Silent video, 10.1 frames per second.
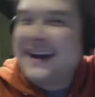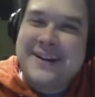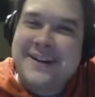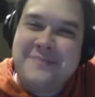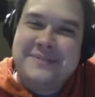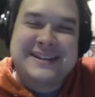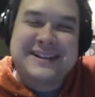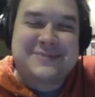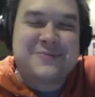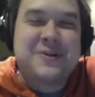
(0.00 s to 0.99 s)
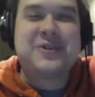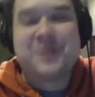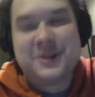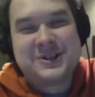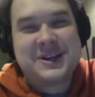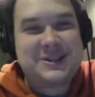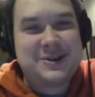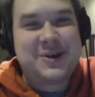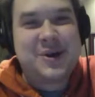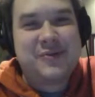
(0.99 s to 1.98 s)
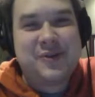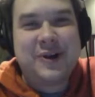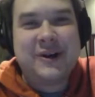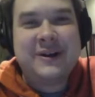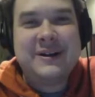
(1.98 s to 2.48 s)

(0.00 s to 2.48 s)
I mean that's one of the worst things you could hope for.